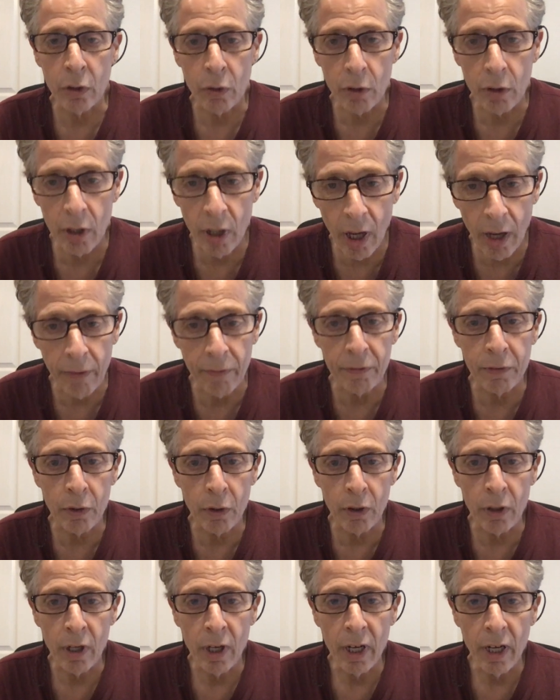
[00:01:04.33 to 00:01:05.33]
your love,
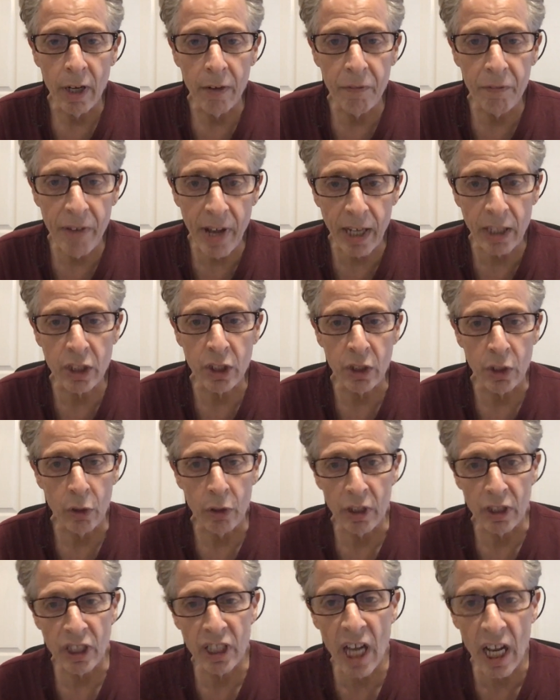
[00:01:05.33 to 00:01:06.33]
your affection,
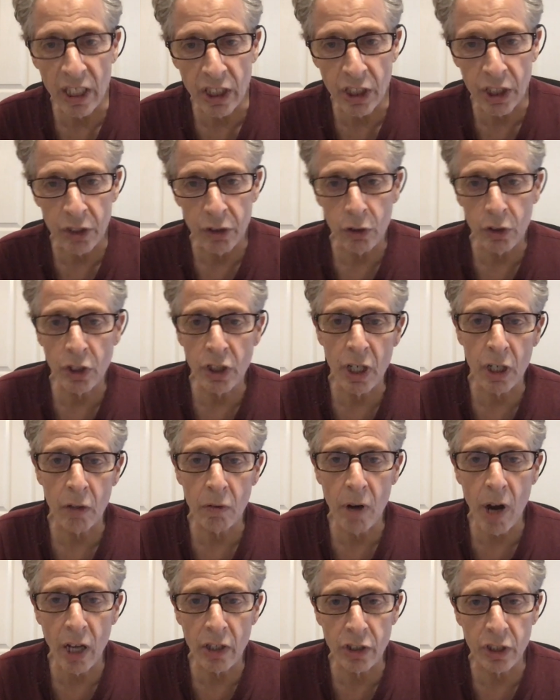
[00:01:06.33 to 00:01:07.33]
your attention, your
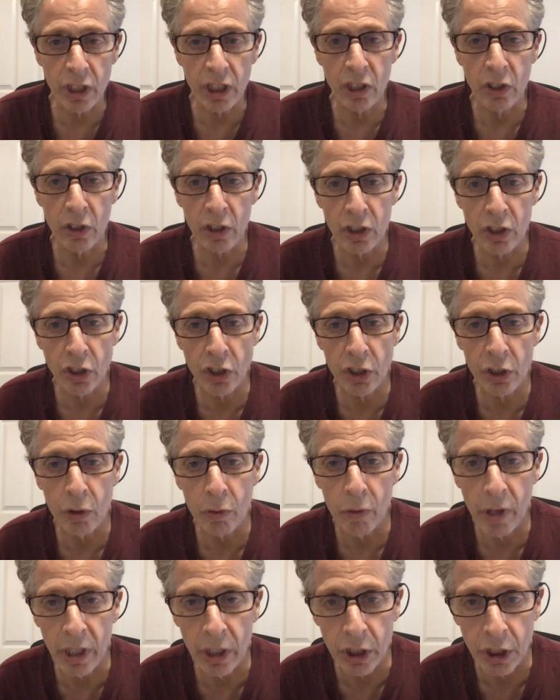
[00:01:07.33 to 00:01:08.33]
generosity, your
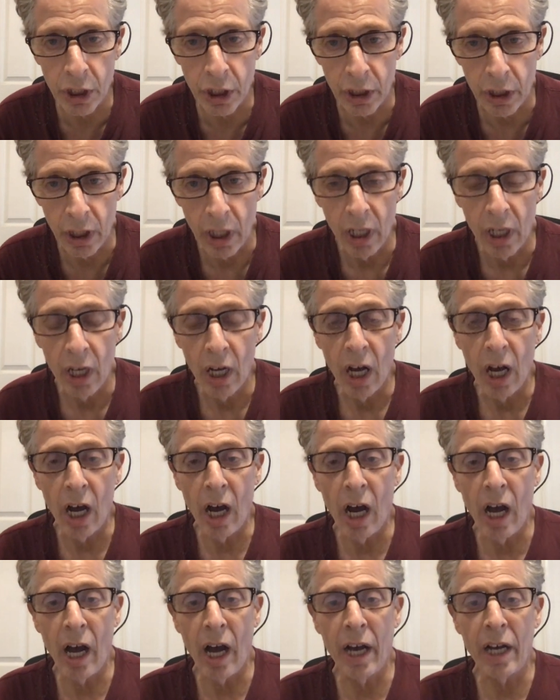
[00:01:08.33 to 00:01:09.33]
consideration.
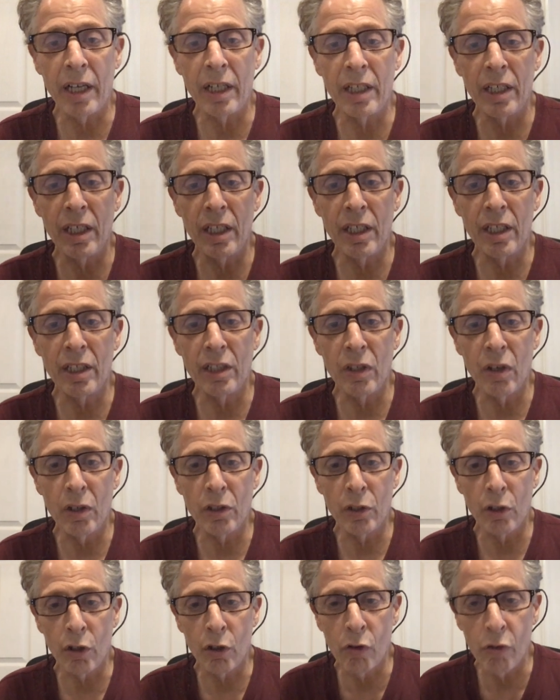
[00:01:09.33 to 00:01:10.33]
Uh, your,
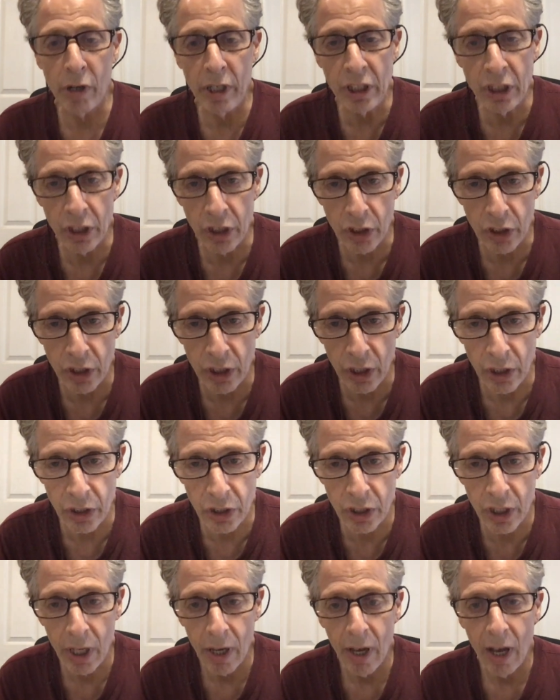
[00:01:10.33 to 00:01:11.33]
your
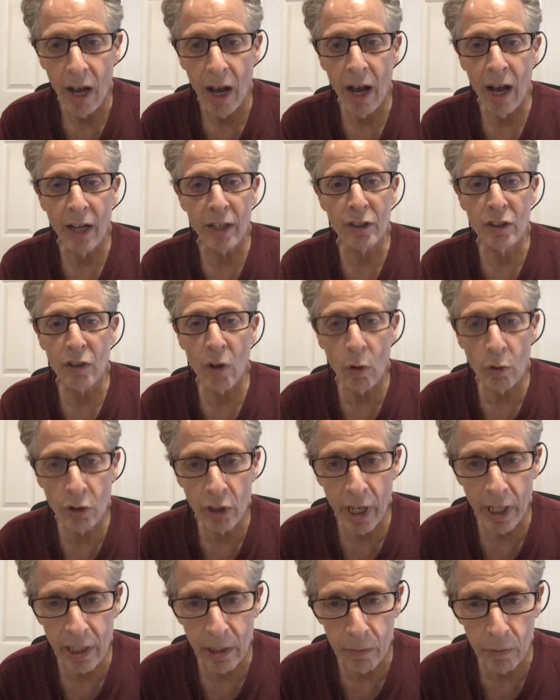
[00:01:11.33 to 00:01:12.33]
graciousness. Uh, don't
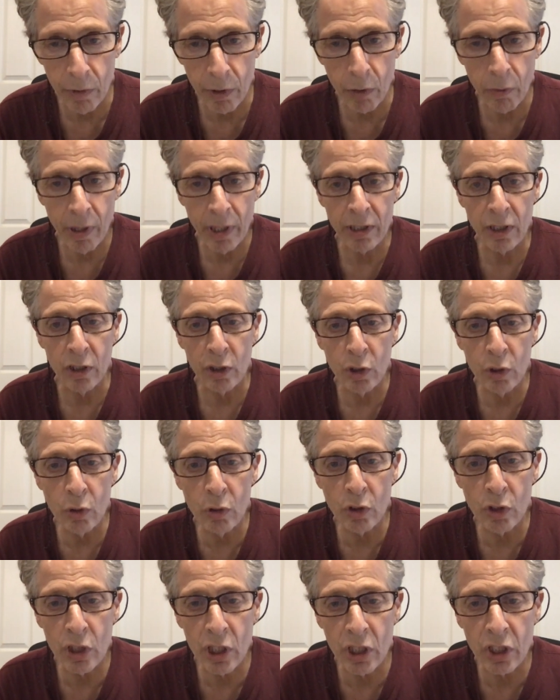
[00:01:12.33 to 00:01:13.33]
take them for granted.
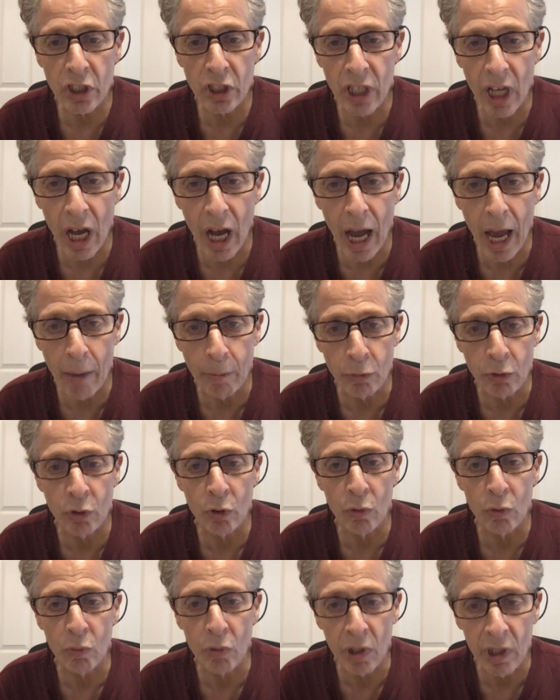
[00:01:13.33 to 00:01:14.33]
Use this time
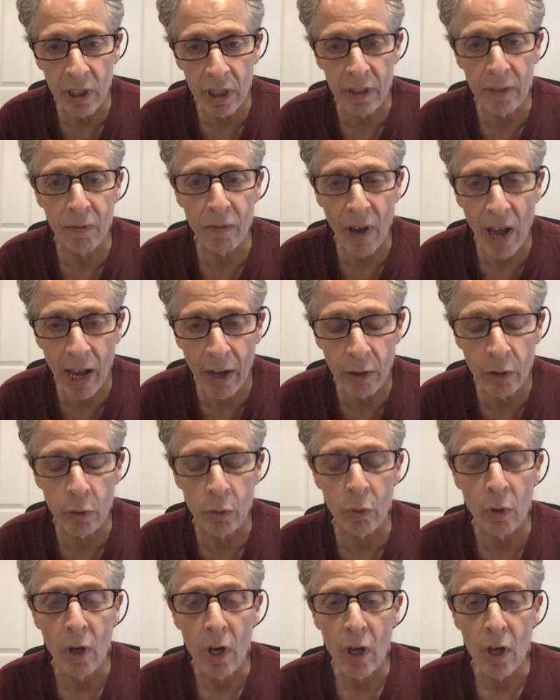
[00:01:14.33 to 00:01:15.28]
to really value